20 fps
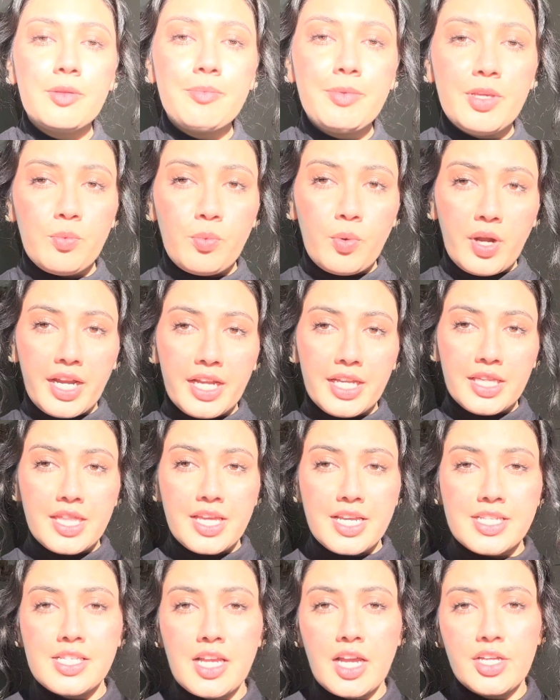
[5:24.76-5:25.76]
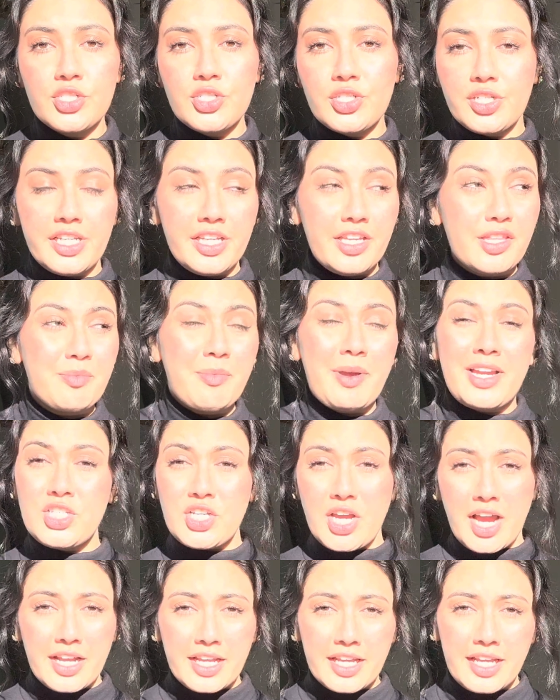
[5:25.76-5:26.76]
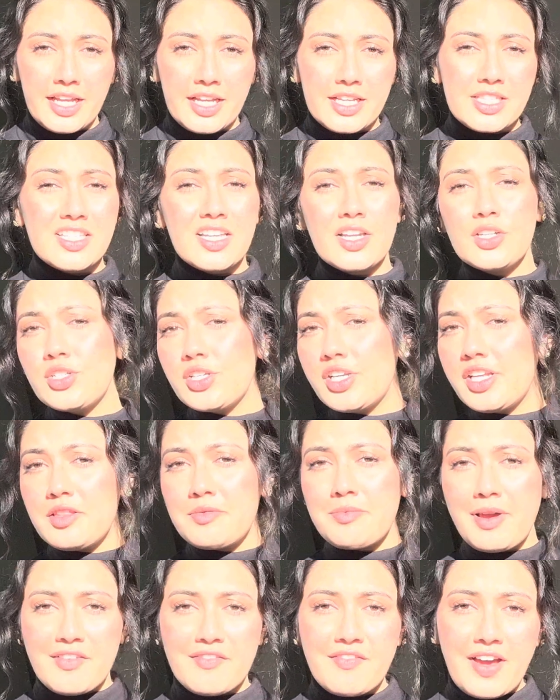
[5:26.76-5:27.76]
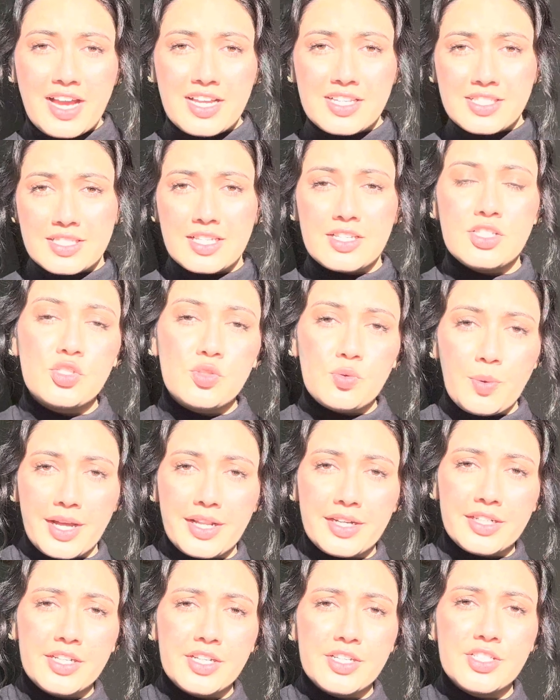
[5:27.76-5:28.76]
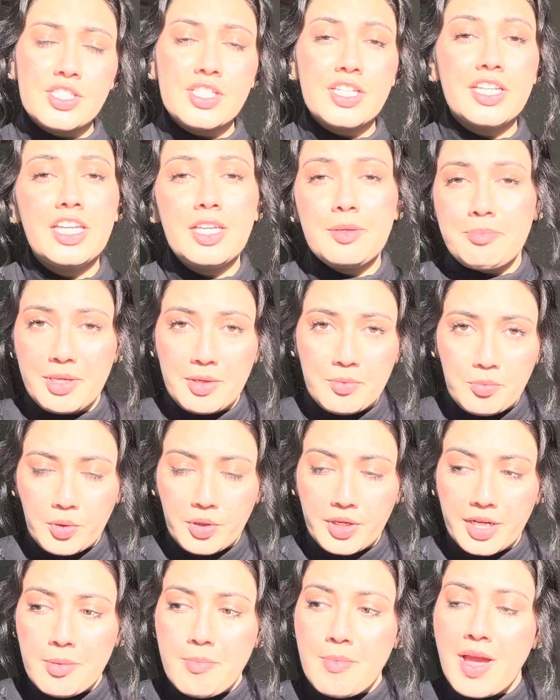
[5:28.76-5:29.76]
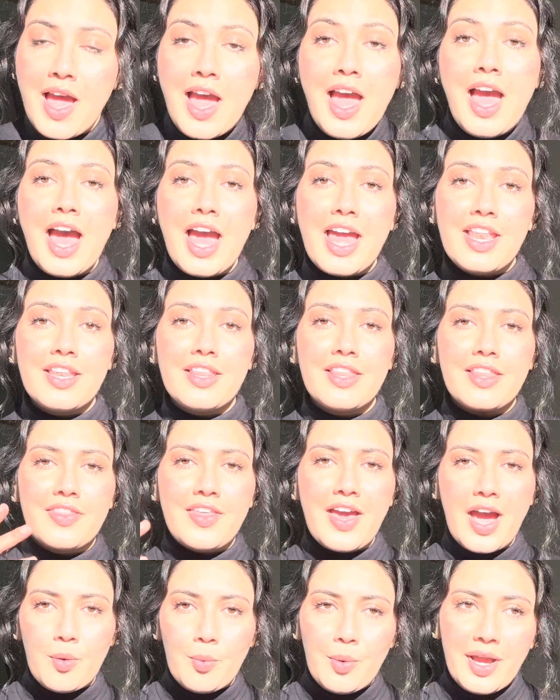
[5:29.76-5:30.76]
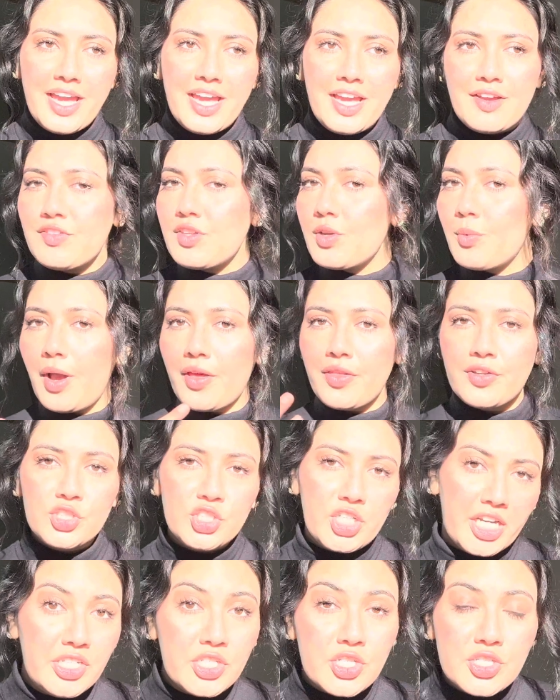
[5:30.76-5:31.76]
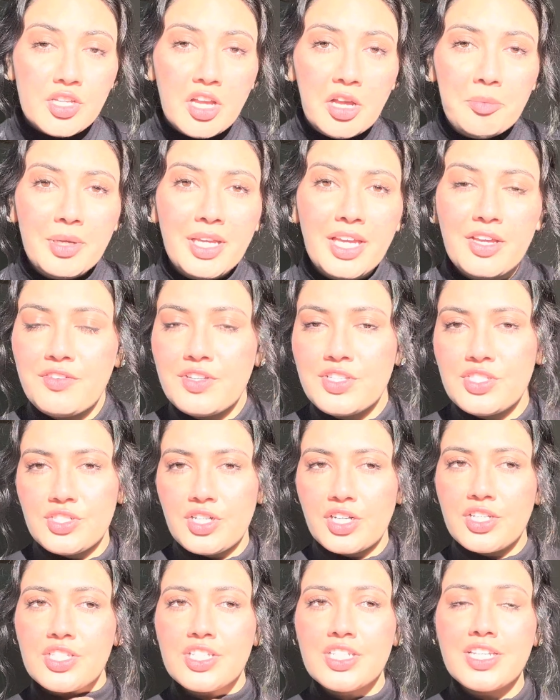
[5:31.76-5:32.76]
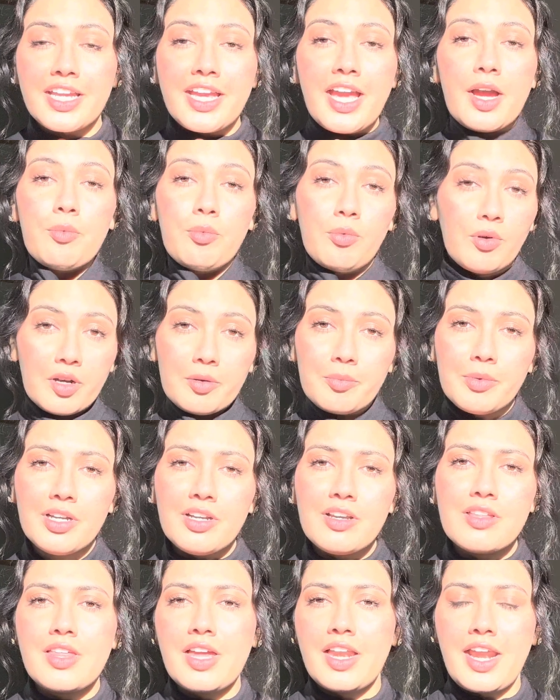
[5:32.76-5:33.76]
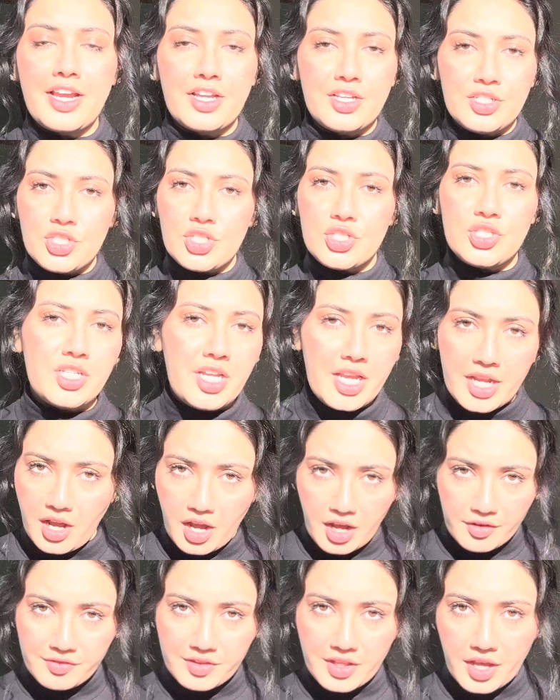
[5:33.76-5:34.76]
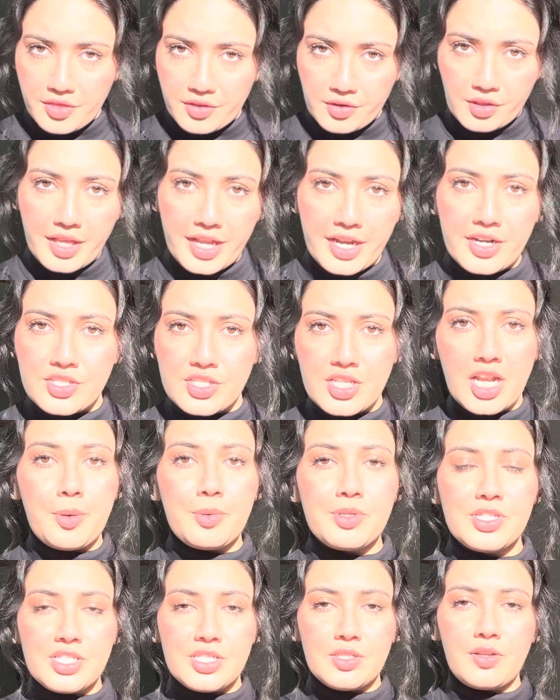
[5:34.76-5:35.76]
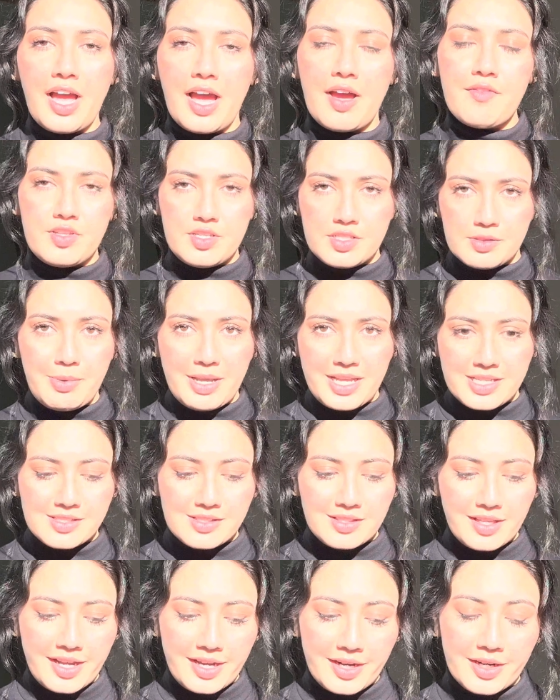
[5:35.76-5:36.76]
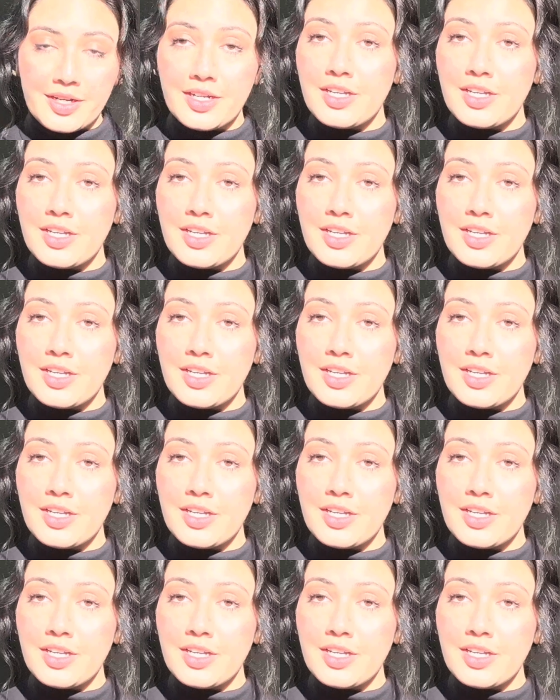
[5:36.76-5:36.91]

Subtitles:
be wearing this underneath my jackets, underneath my vests and sweaters to keep me warm. And that way, if the weather changes on me, if it starts to get warmer, then I could just take off the other layers and I would still have this base layer.